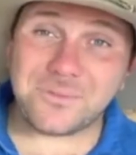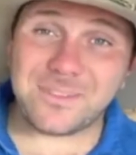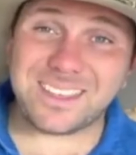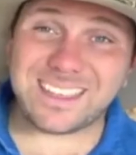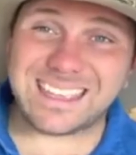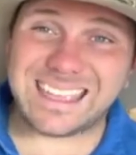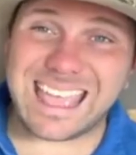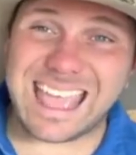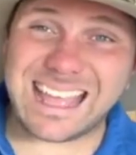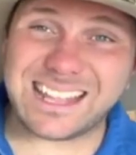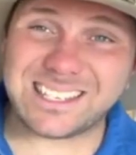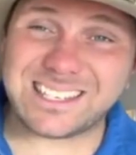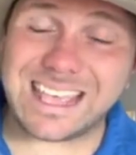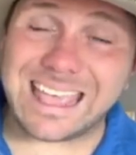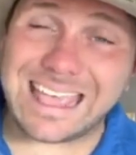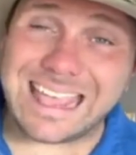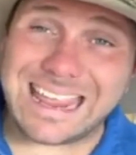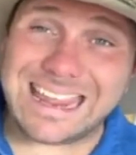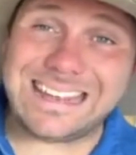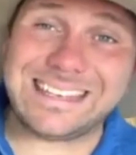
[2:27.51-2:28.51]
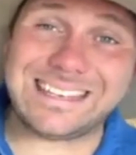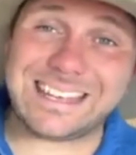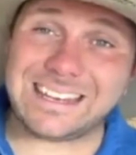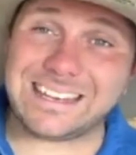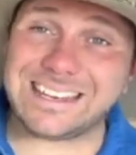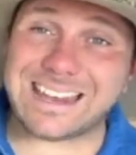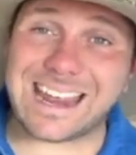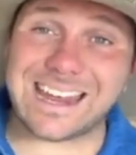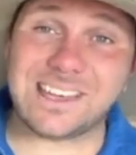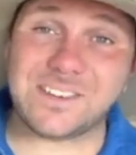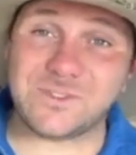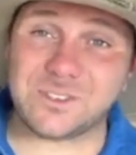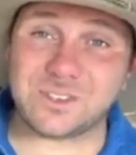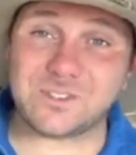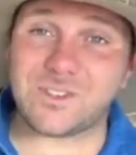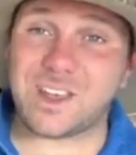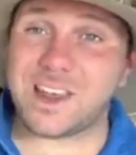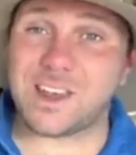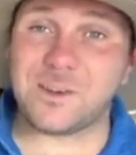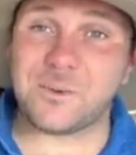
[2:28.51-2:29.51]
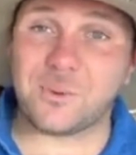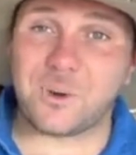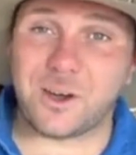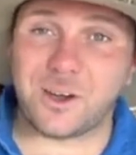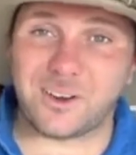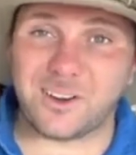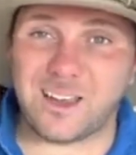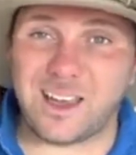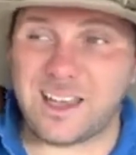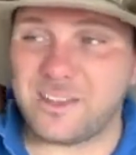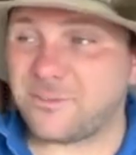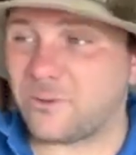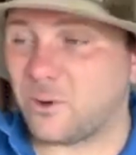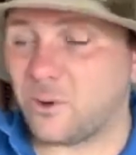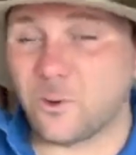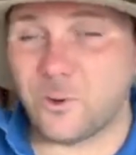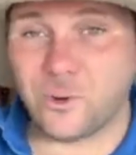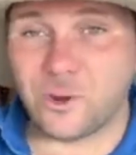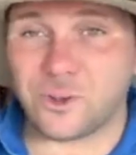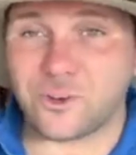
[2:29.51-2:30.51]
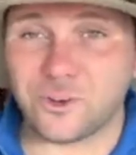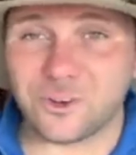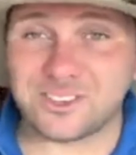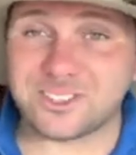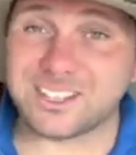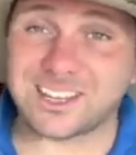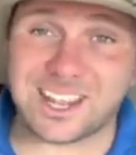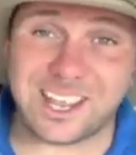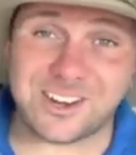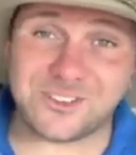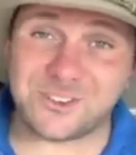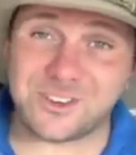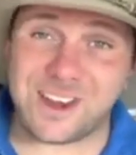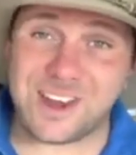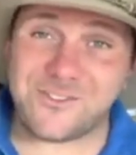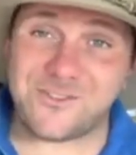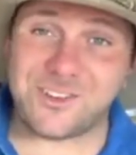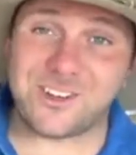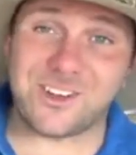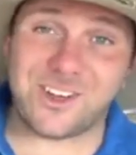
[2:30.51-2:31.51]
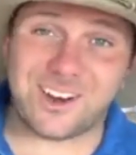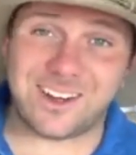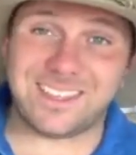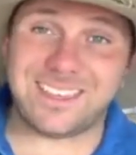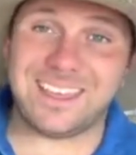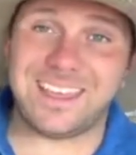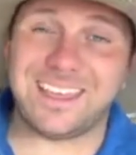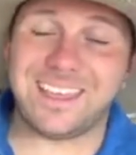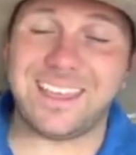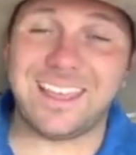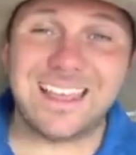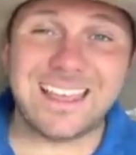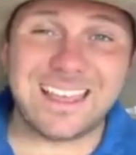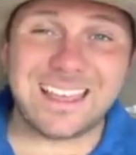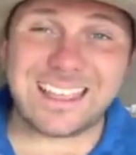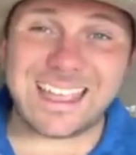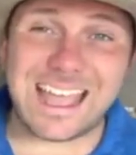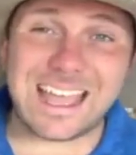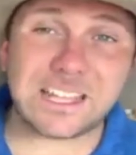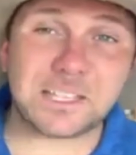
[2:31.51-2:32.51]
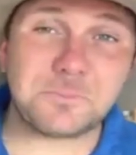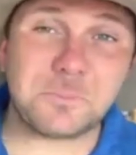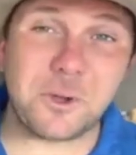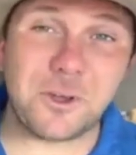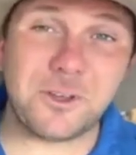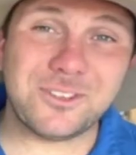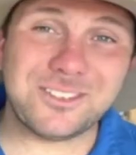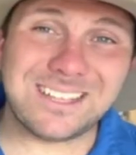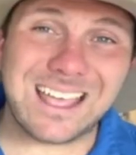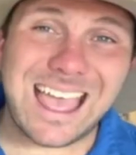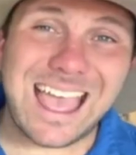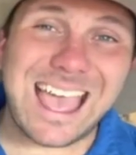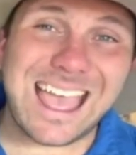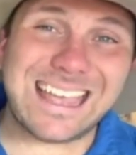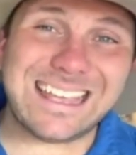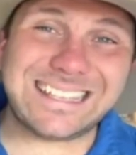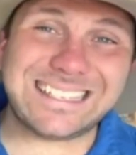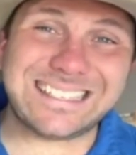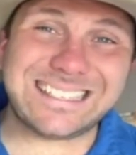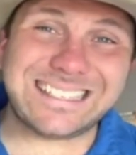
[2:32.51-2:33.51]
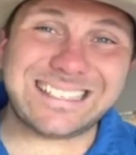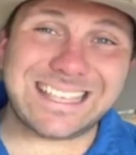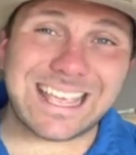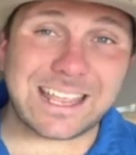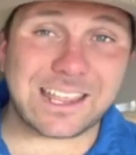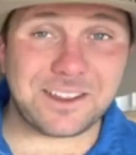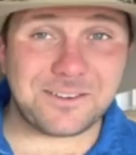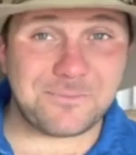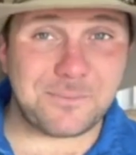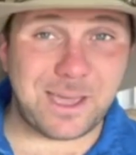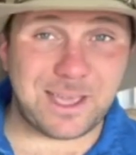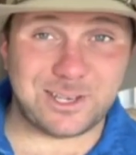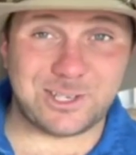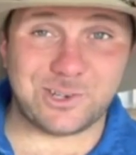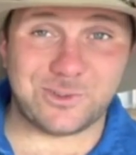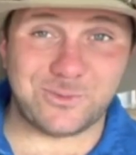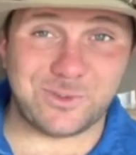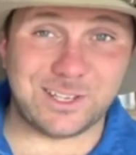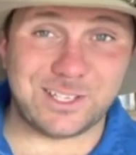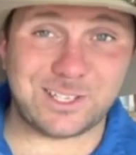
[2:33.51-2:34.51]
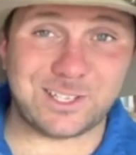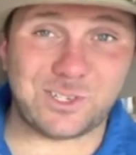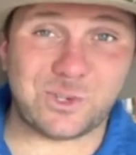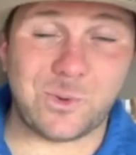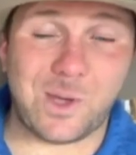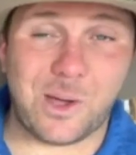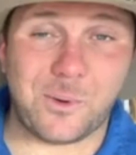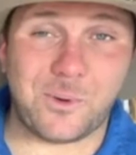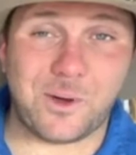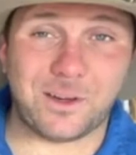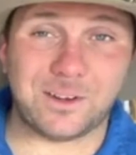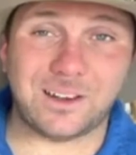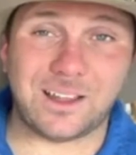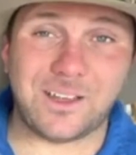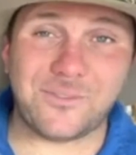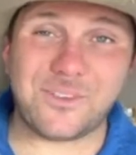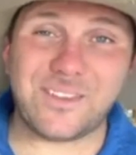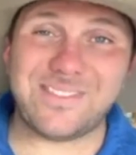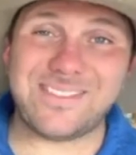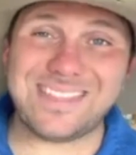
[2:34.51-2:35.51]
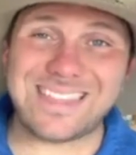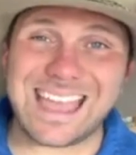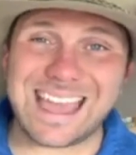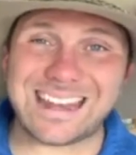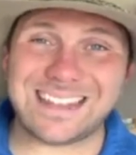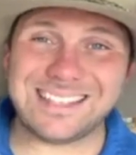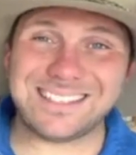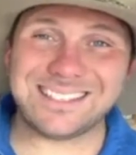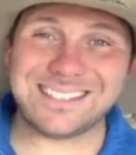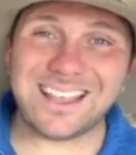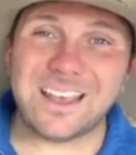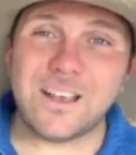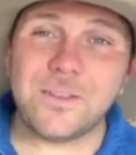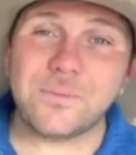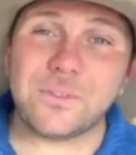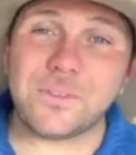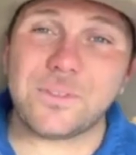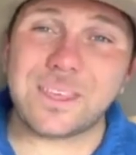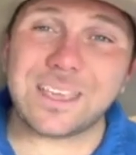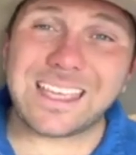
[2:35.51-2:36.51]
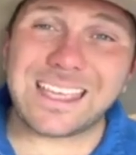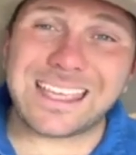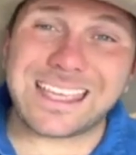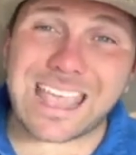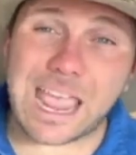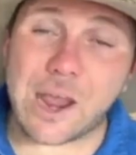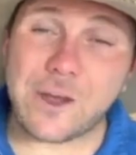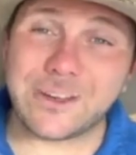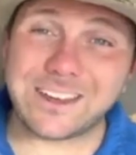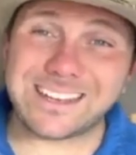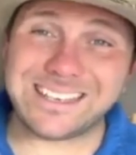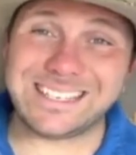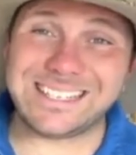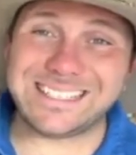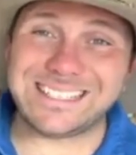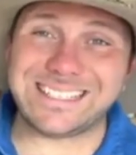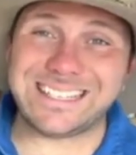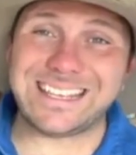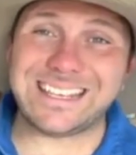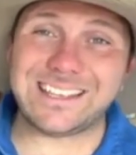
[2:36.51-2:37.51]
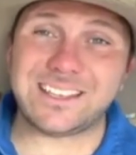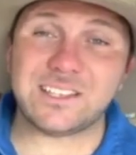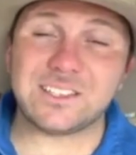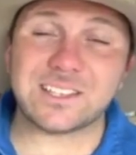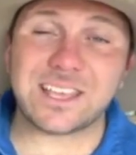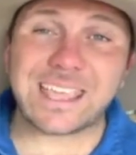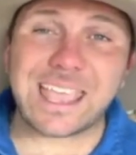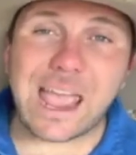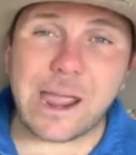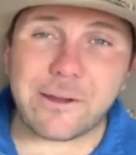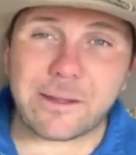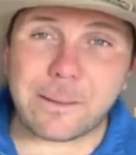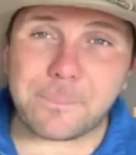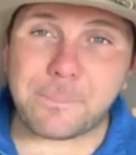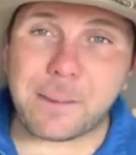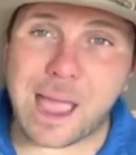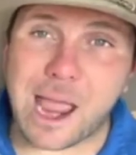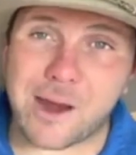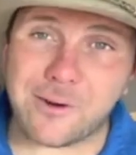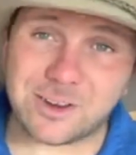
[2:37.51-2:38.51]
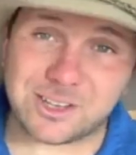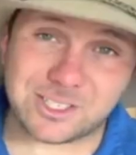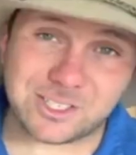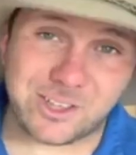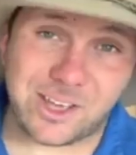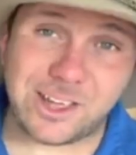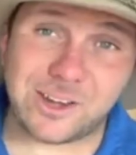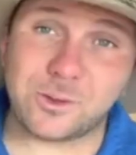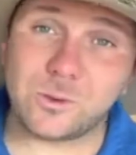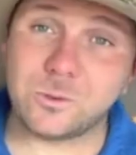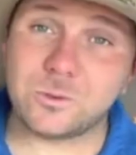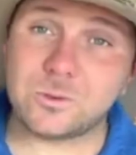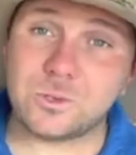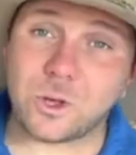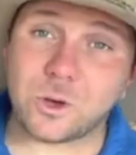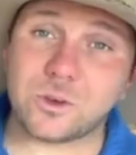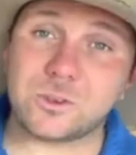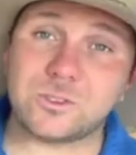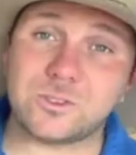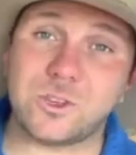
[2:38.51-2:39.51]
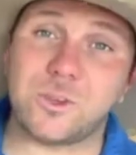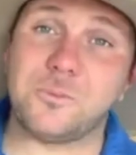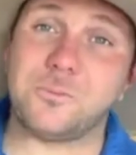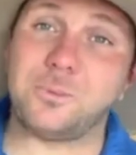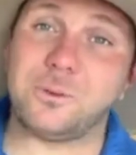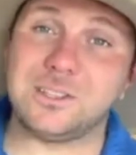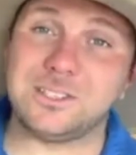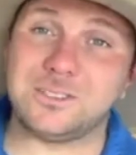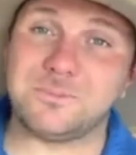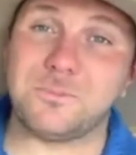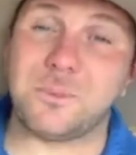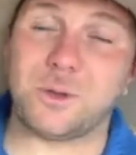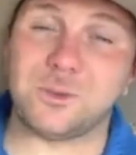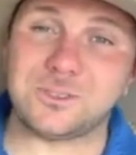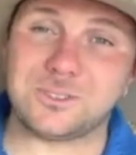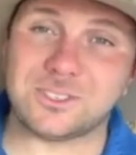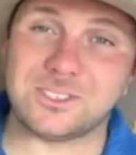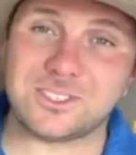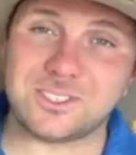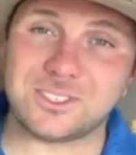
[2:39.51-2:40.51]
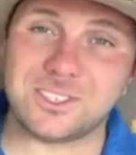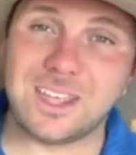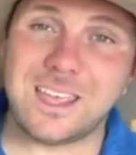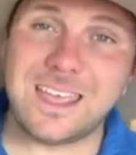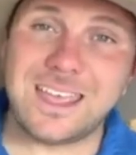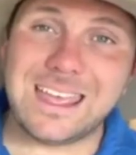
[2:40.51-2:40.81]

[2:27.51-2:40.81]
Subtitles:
that cats are eating native Australian wildlife all across the country every night of the year, cats pose a second major risk to our wildlife, and that is that they can carry a disease. They carry a parasite called toxoplasmosis.